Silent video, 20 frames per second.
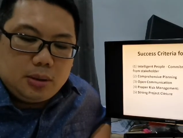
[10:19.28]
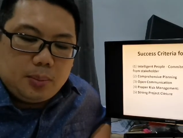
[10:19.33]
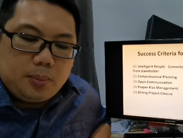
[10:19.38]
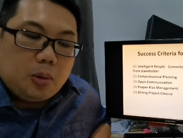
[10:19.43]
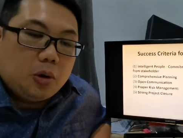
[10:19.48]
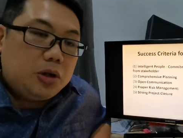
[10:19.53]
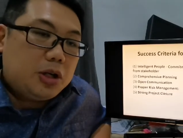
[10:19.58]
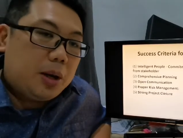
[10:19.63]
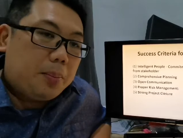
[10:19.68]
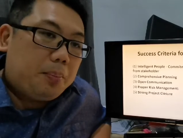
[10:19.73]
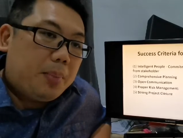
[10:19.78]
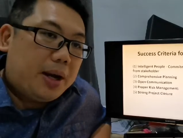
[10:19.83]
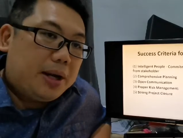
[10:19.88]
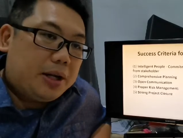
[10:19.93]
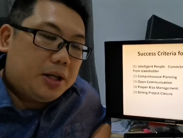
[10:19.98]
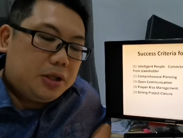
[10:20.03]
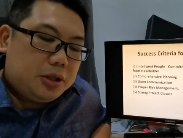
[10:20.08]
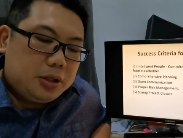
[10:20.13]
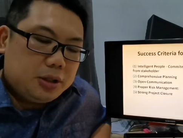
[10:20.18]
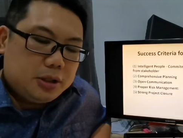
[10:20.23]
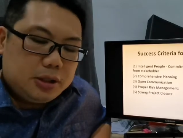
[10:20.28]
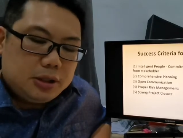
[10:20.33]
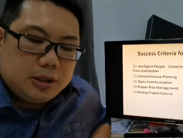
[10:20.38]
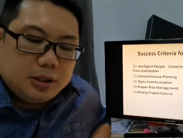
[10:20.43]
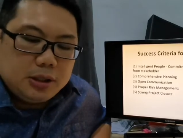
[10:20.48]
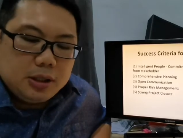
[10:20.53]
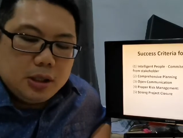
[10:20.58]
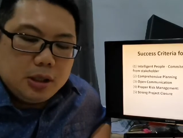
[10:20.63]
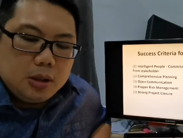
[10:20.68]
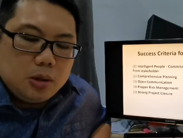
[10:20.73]
project
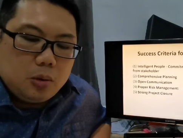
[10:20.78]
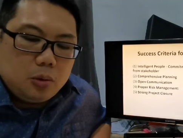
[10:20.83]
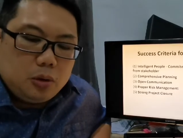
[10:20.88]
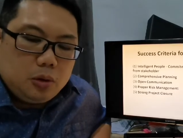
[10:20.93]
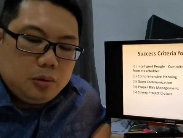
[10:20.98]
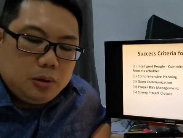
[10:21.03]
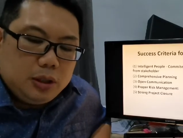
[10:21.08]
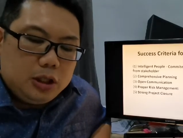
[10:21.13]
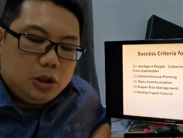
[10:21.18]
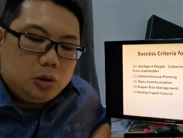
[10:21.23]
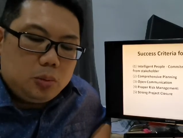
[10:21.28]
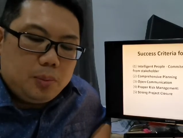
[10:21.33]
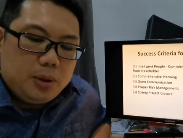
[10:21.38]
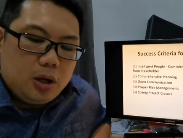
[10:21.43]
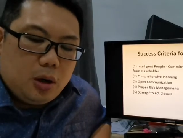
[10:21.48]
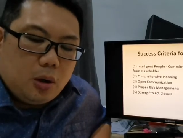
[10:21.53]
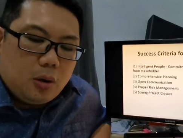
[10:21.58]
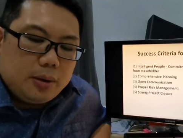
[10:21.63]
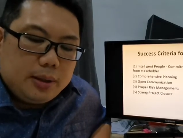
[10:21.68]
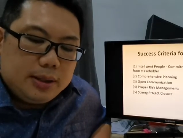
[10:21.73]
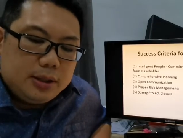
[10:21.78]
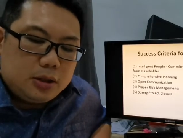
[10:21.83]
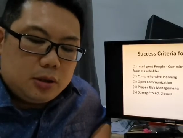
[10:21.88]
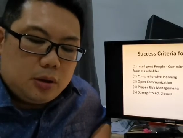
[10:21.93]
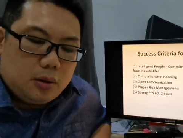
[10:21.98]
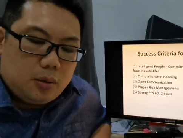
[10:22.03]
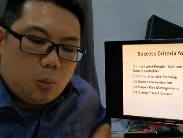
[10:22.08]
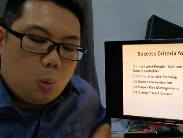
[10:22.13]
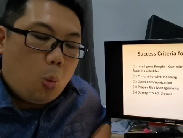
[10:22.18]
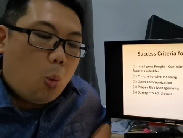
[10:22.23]
managers need to be
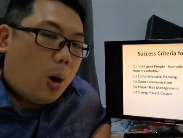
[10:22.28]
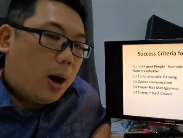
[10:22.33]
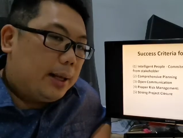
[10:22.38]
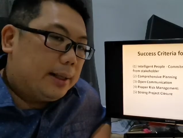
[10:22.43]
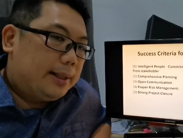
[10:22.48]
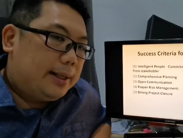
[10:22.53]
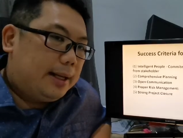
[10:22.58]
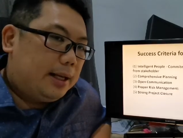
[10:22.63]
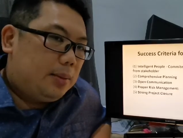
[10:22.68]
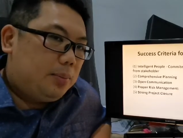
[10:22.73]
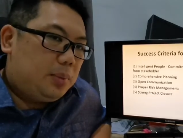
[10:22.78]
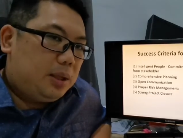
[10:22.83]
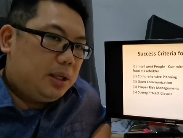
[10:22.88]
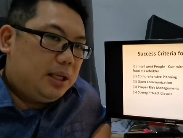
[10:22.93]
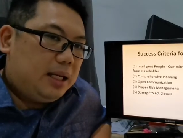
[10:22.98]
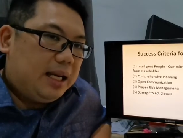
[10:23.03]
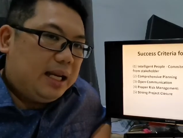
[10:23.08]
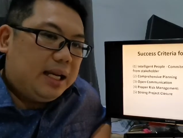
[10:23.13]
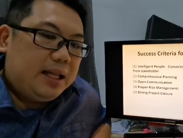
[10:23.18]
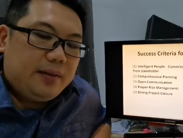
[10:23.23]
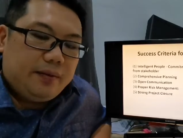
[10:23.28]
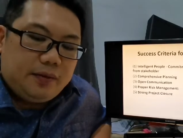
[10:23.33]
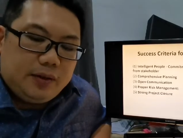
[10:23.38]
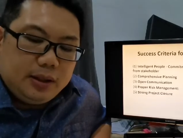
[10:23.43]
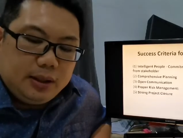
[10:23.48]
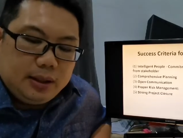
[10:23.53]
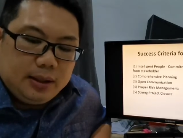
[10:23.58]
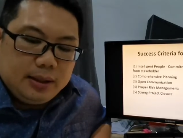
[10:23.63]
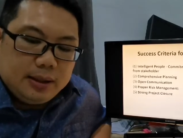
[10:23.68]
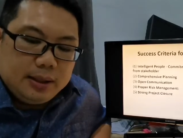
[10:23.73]
honest on what can be
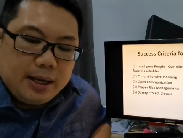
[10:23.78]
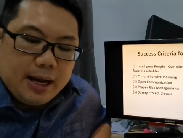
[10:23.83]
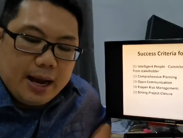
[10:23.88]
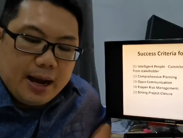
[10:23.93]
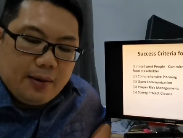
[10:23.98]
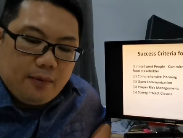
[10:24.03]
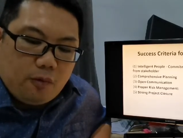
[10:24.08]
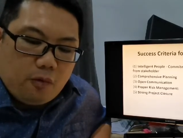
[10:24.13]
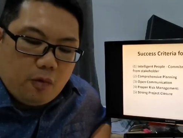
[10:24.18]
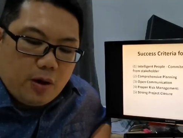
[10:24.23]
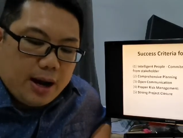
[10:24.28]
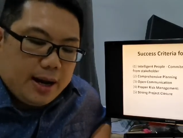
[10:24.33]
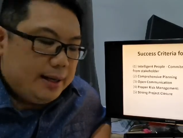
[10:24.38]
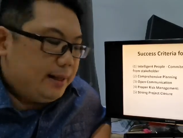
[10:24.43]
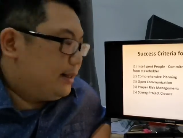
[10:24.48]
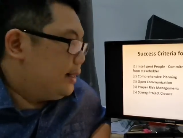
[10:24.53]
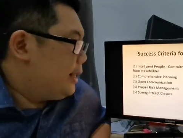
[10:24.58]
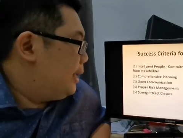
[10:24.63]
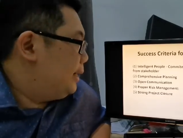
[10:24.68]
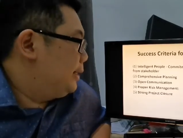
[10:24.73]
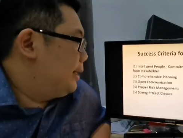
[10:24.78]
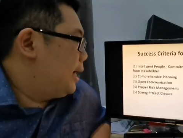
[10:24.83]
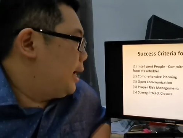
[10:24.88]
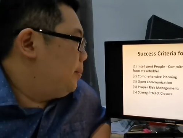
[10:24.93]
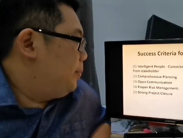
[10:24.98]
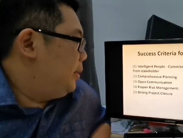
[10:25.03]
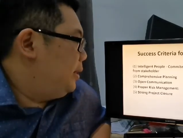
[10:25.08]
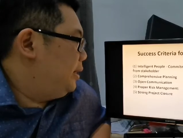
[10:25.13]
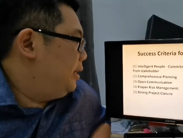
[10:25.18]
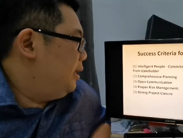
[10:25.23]
delivered and when that
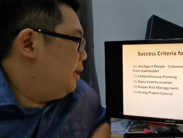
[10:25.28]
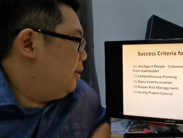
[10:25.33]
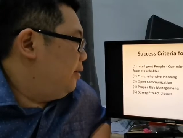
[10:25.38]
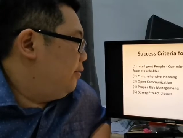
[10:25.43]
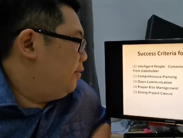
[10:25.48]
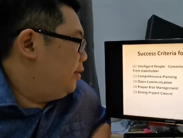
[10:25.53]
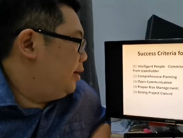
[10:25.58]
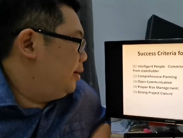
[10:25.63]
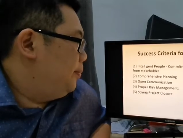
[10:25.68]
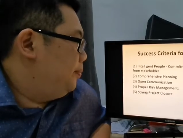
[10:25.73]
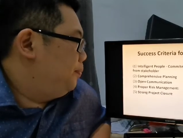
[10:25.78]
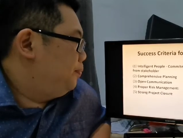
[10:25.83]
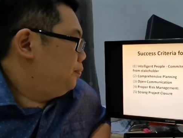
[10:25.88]
can be delivered.